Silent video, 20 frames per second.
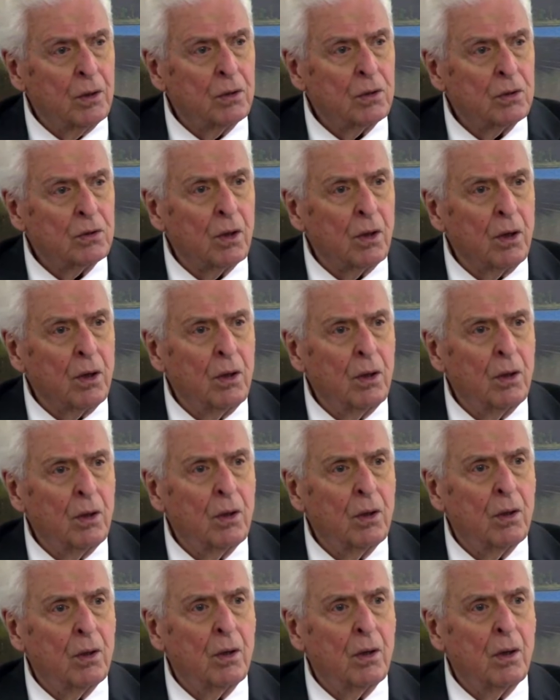See?
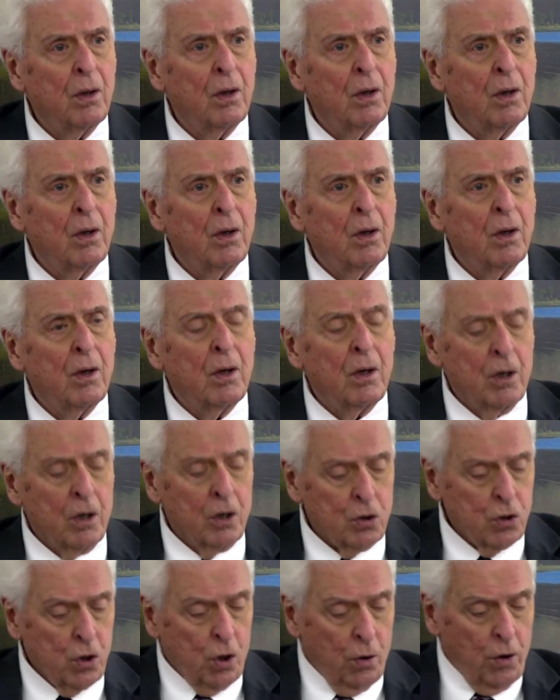
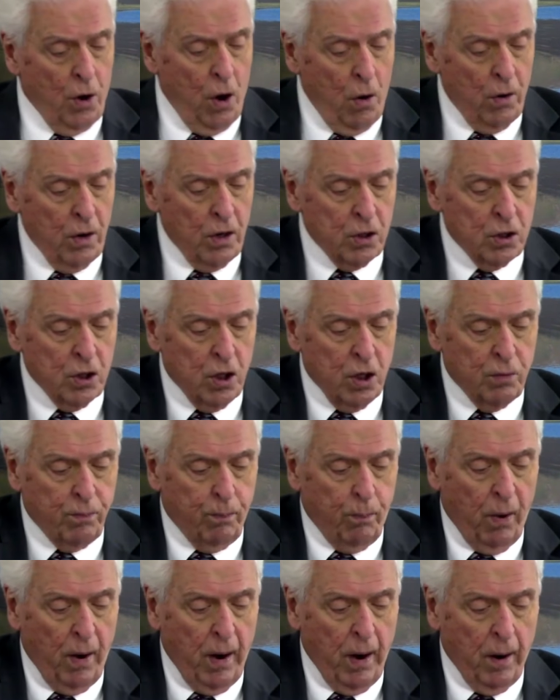So notice his
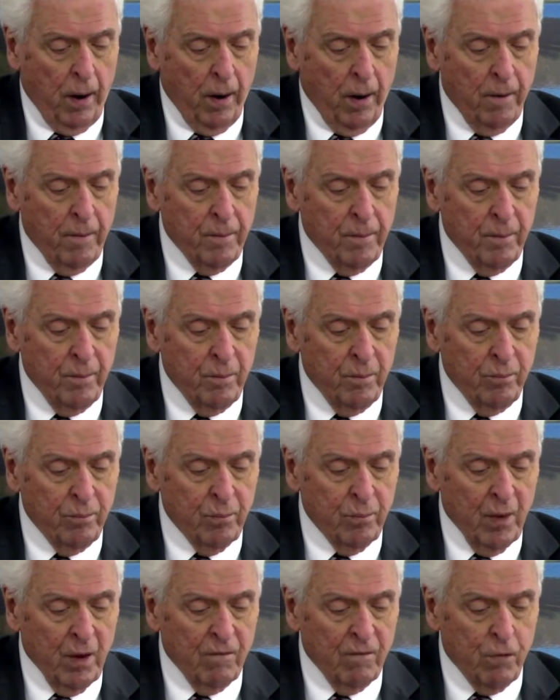prayer.
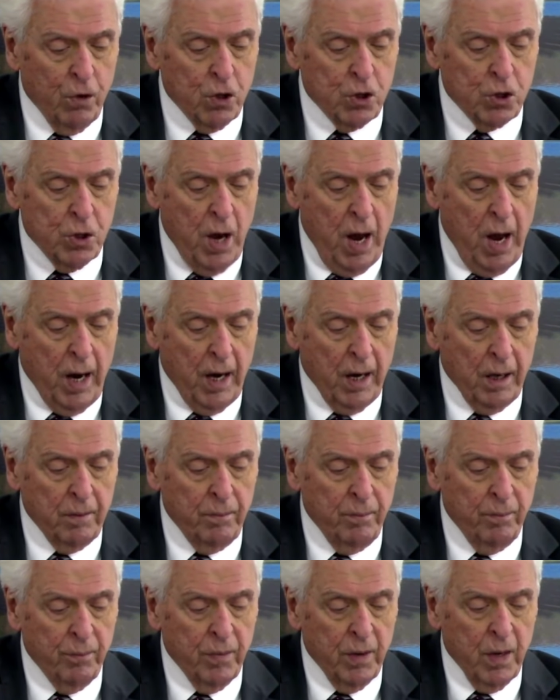Verse nine.
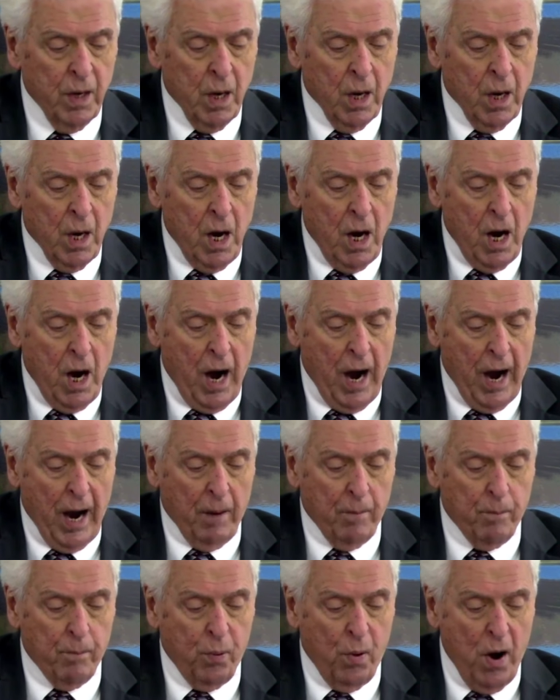I
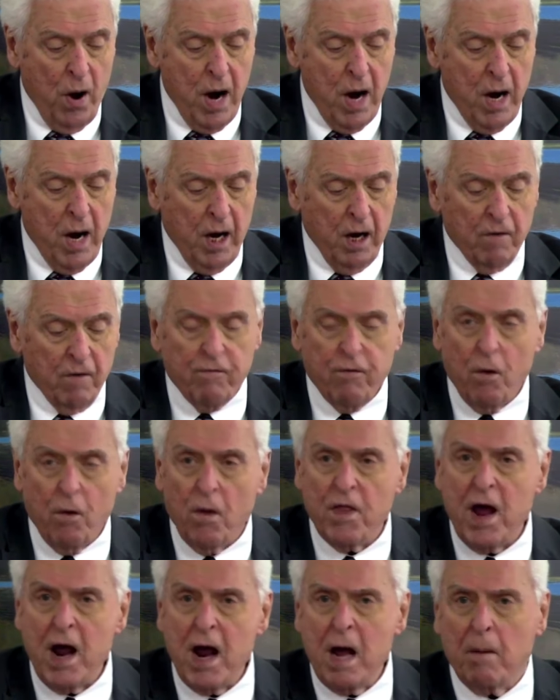am praying for
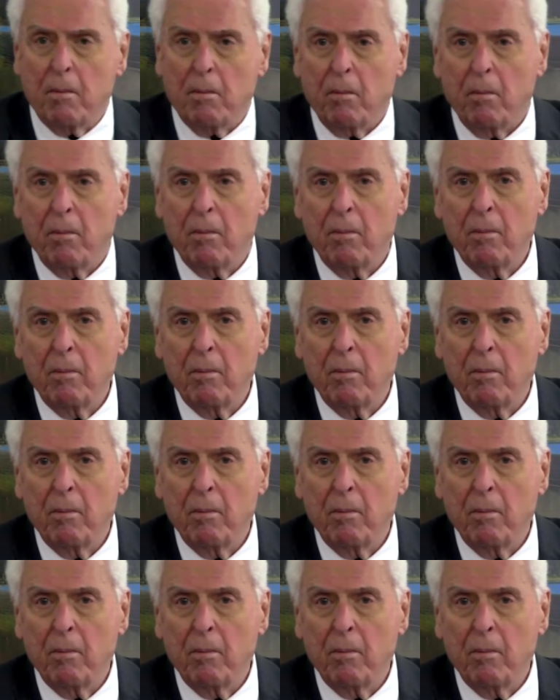them.